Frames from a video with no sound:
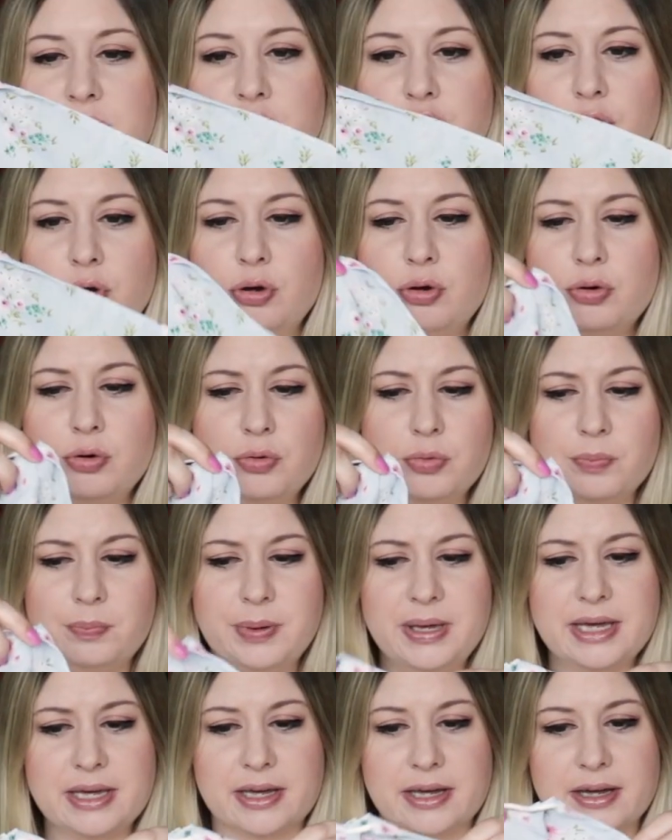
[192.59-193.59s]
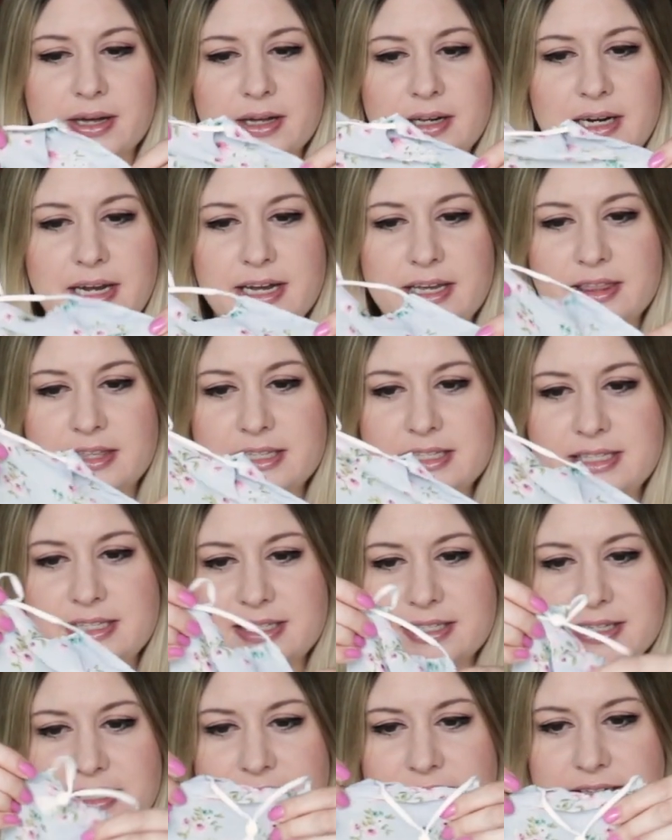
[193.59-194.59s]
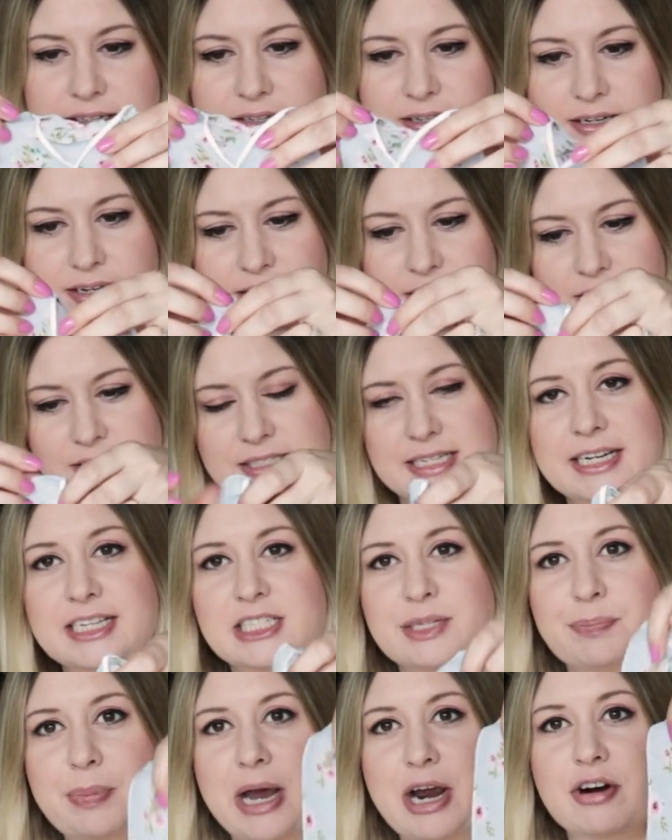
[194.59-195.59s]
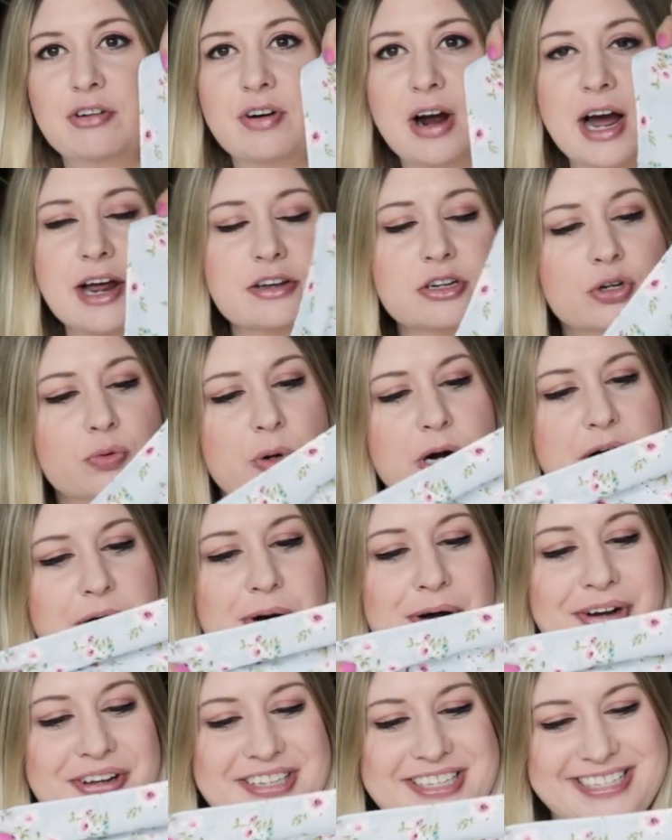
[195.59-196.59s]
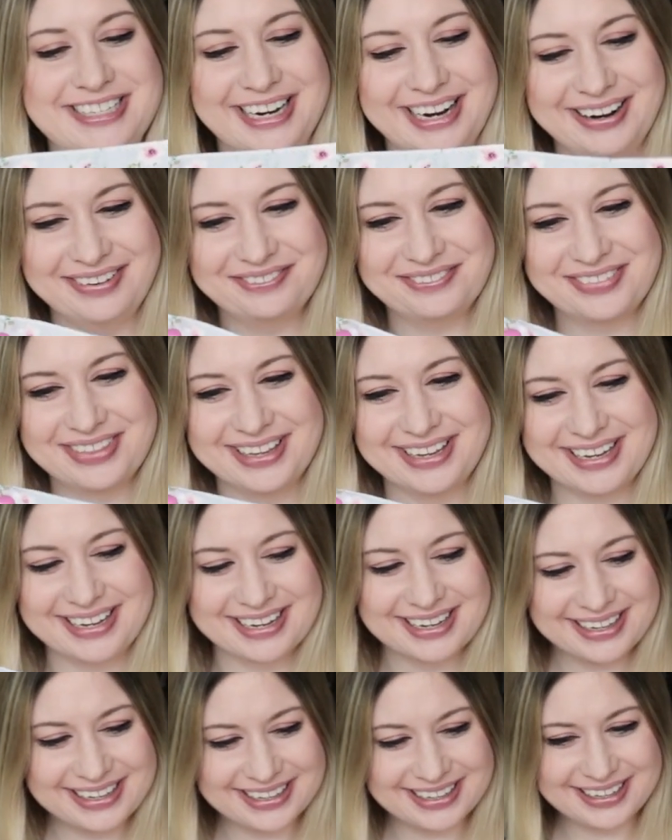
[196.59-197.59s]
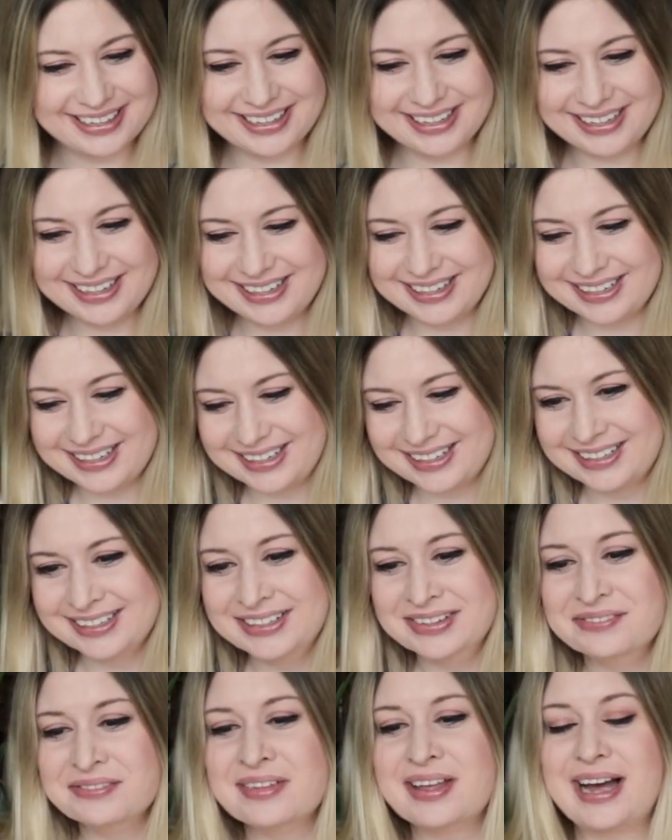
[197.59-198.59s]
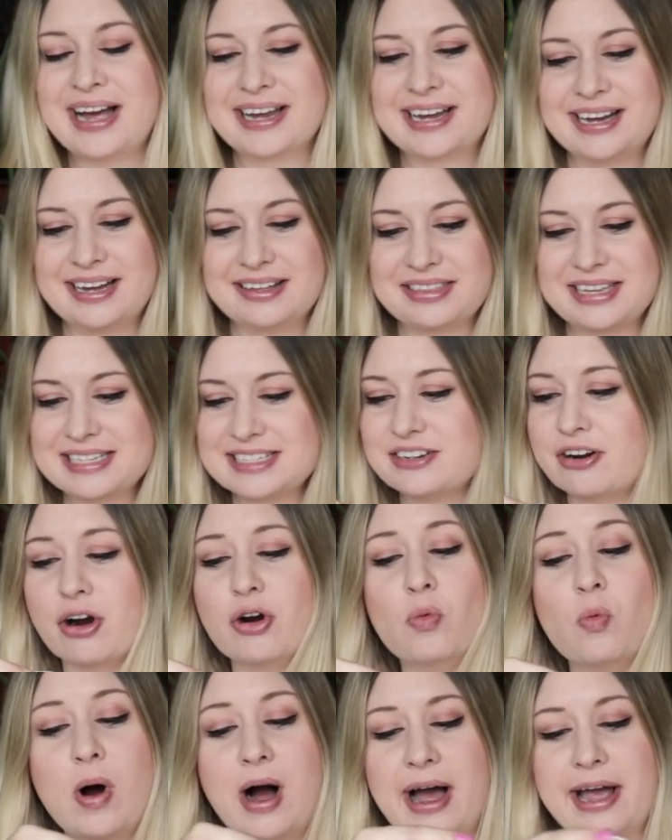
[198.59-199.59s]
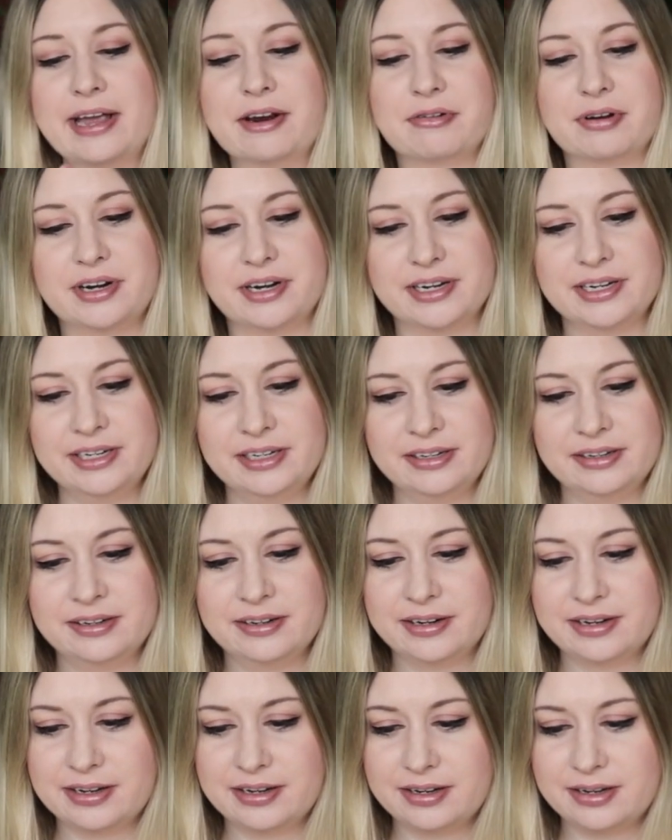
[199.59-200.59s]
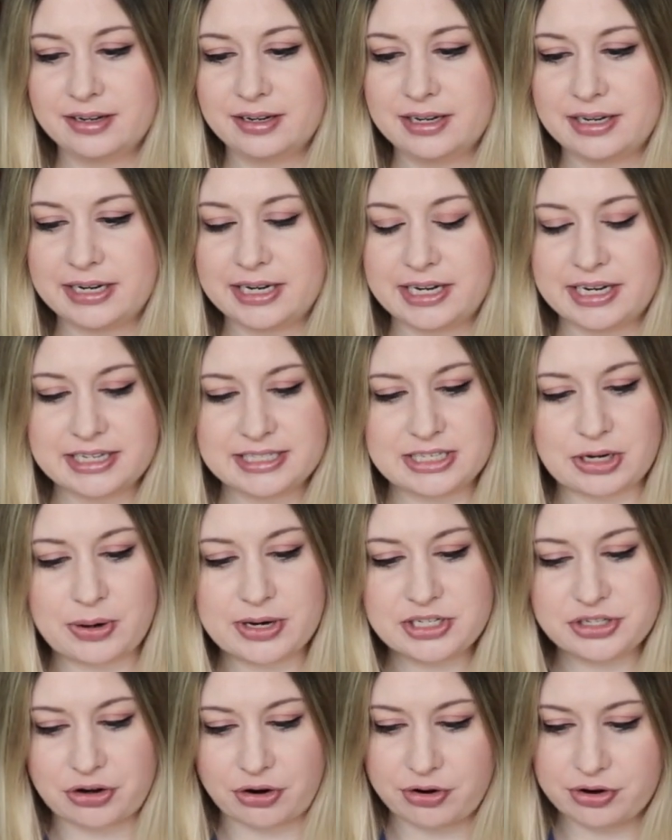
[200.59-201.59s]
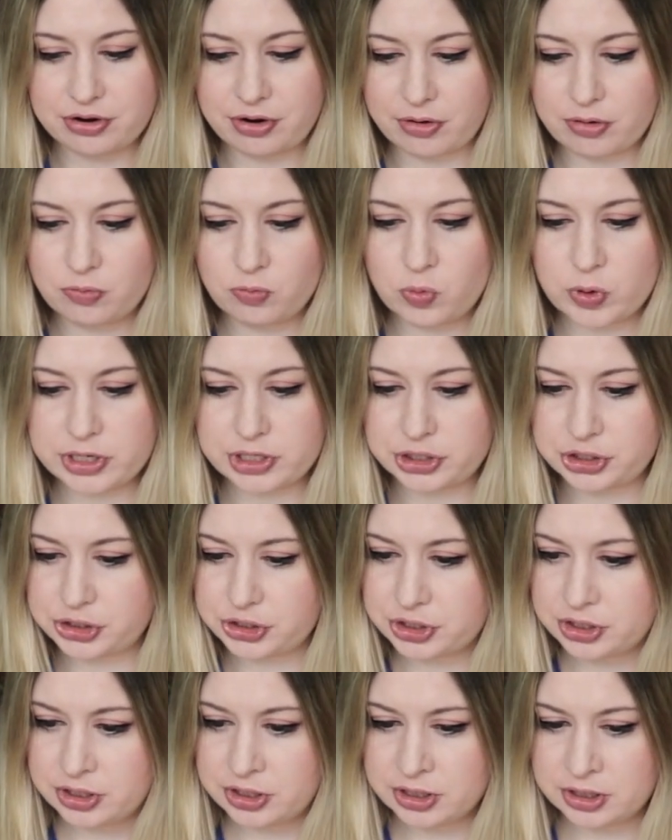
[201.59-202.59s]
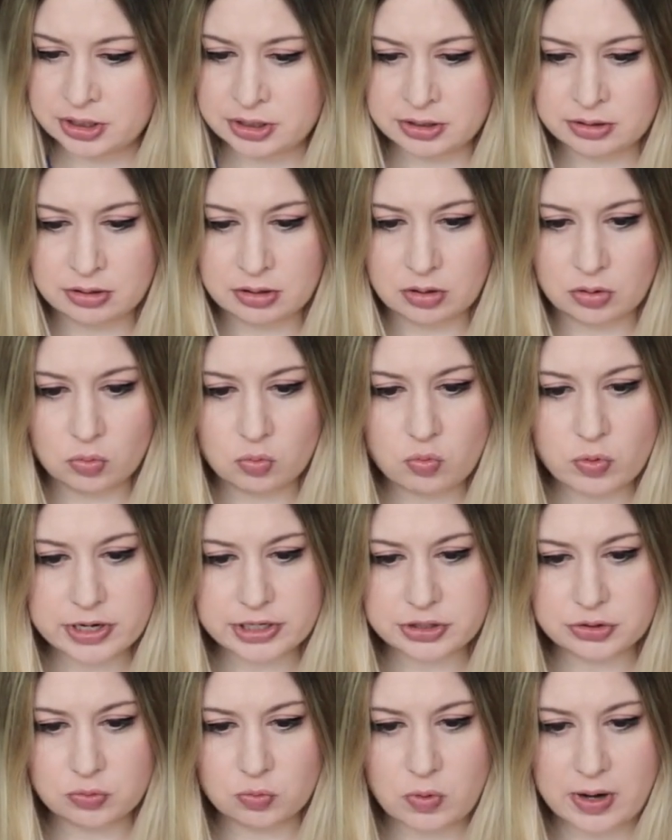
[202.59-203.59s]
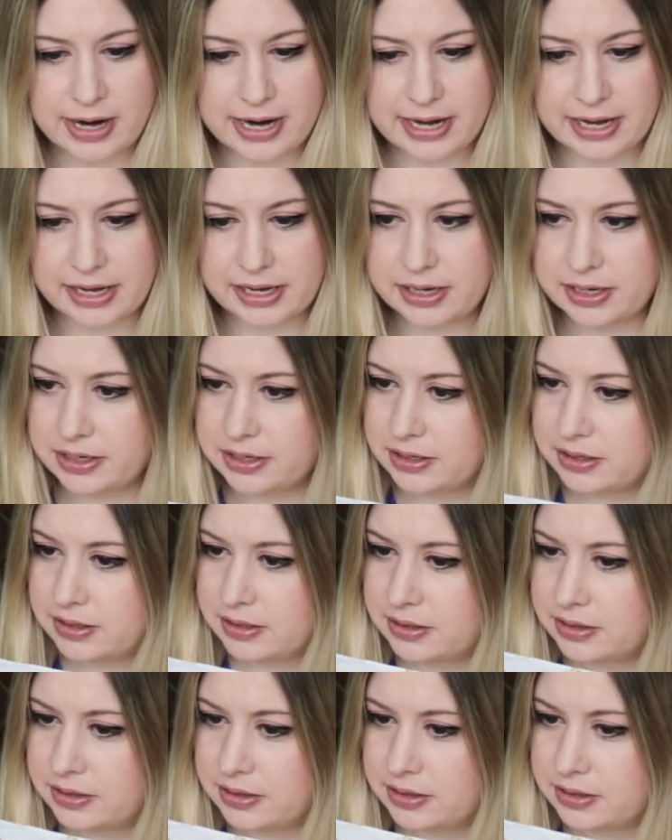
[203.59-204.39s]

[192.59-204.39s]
too big. Like this looks like it's a pair of underwear or something. There's no wire in it. So I don't know which way,